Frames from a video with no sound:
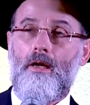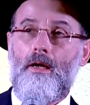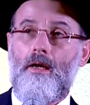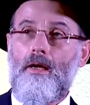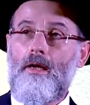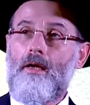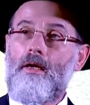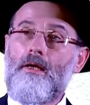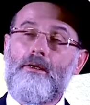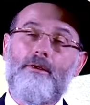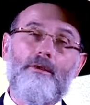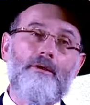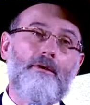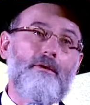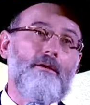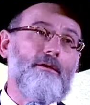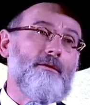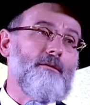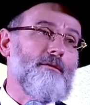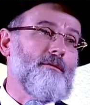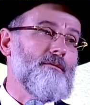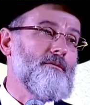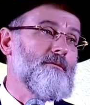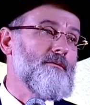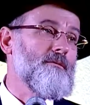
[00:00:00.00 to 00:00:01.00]
And
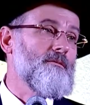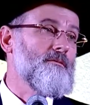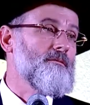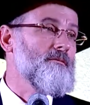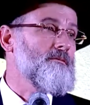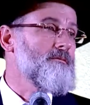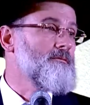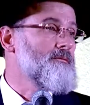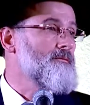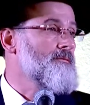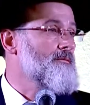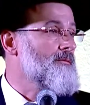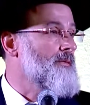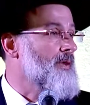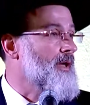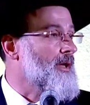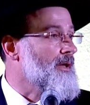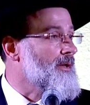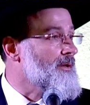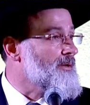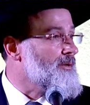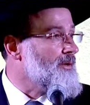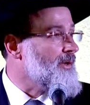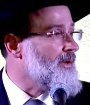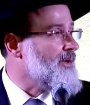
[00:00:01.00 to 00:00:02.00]
our
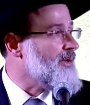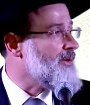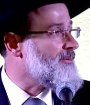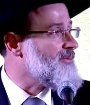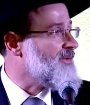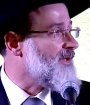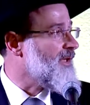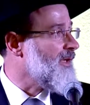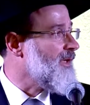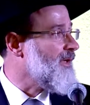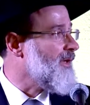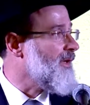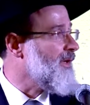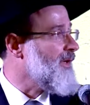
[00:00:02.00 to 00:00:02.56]
Gedolim tell